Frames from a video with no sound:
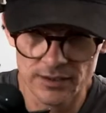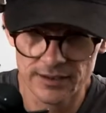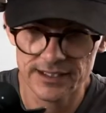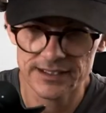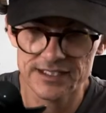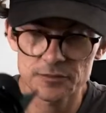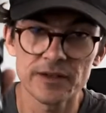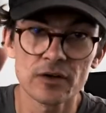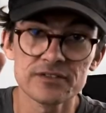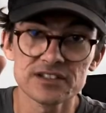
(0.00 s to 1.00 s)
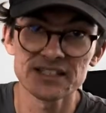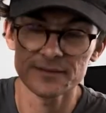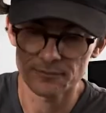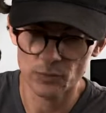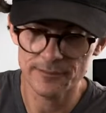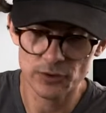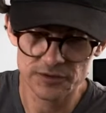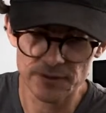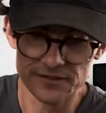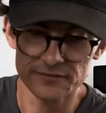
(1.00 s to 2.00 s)
kit lens, but obviously way more
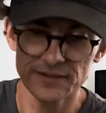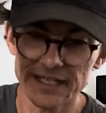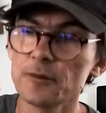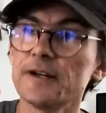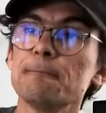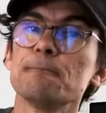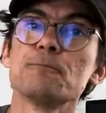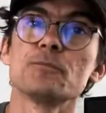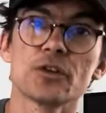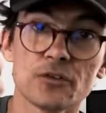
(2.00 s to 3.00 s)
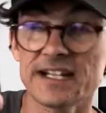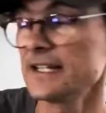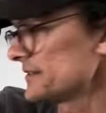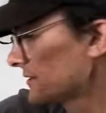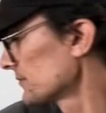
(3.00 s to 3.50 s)
expensive. Anyway, great lens.